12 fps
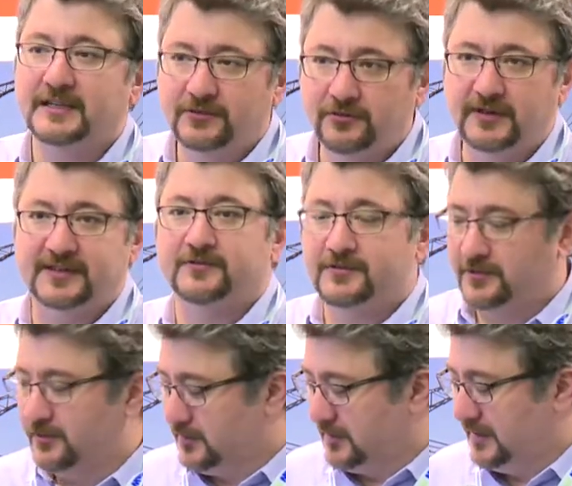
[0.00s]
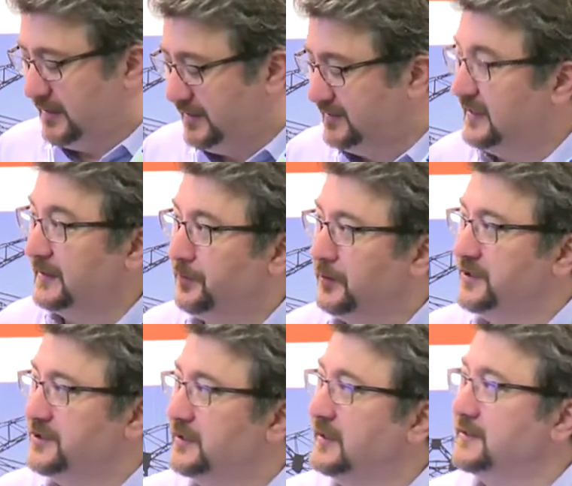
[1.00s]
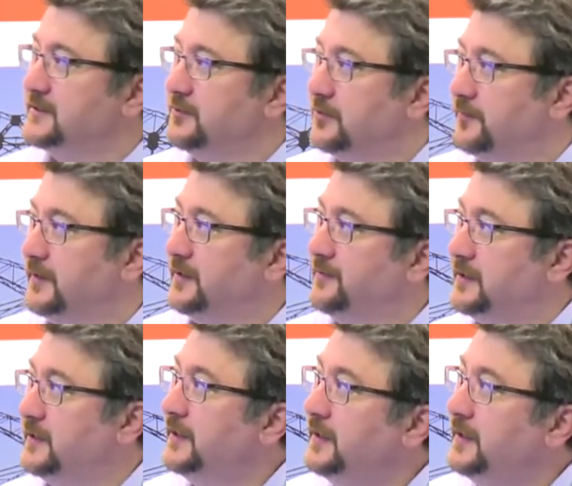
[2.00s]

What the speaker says: you reduce your interpolation errors or whatever.